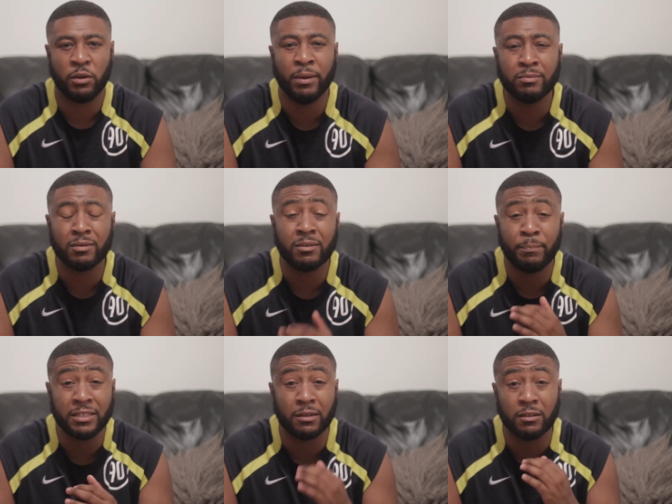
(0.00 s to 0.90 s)
He picked up,
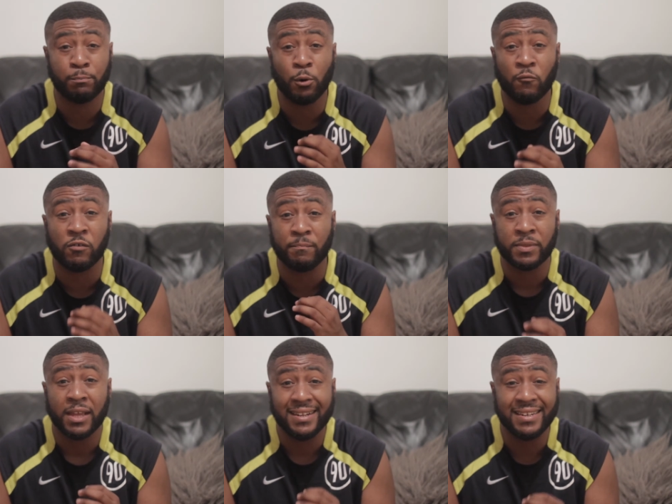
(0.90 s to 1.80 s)
picked up the ball from
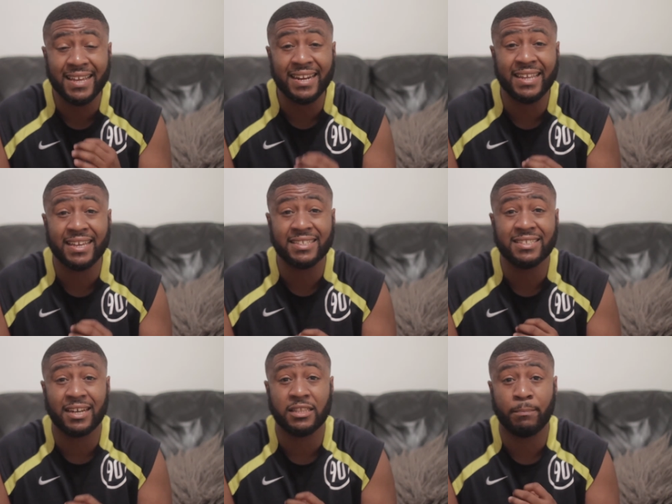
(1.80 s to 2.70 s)
nearly
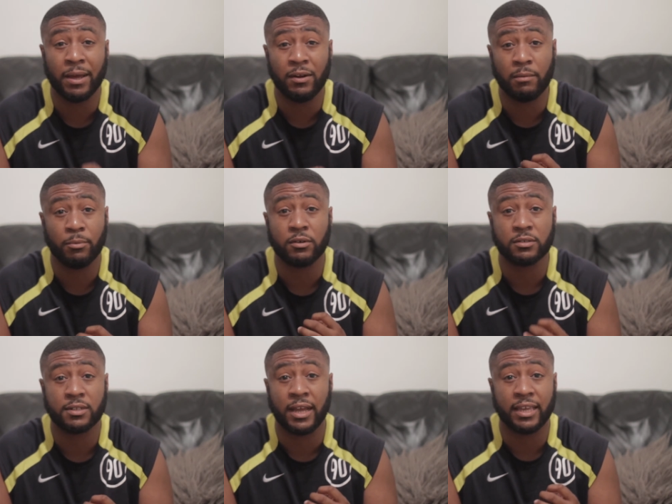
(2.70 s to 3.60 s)
inside the penalty
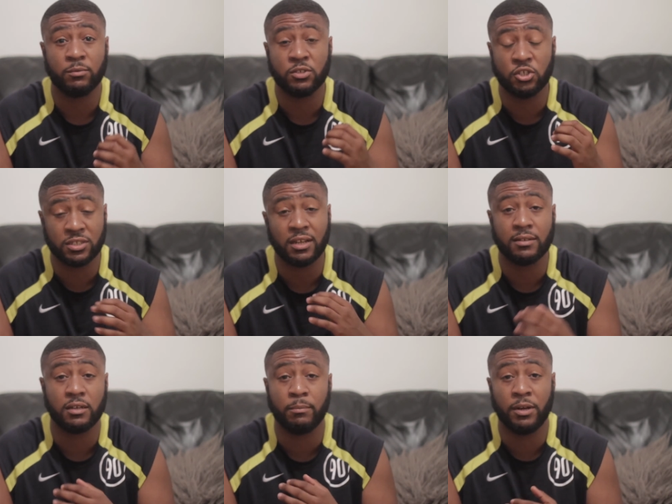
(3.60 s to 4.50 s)
box, like he was just
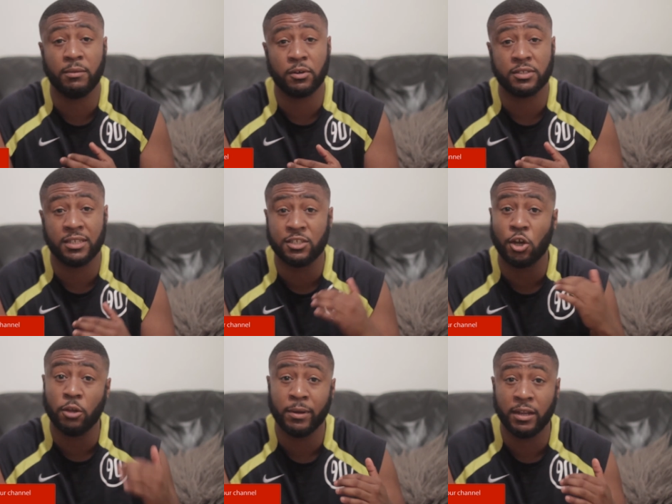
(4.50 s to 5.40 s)
outside the penalty box in his
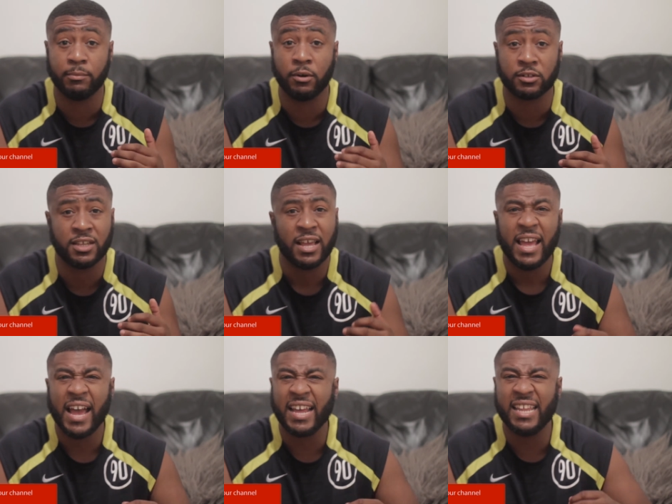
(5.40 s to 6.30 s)
own penalty box,
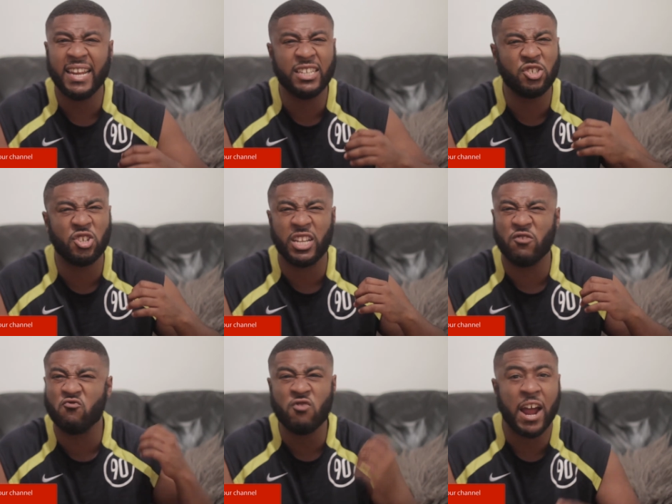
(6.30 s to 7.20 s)
and he literally
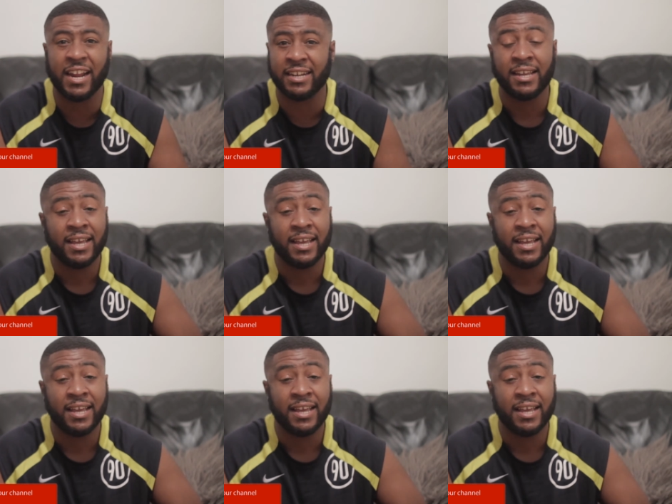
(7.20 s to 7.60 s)
ran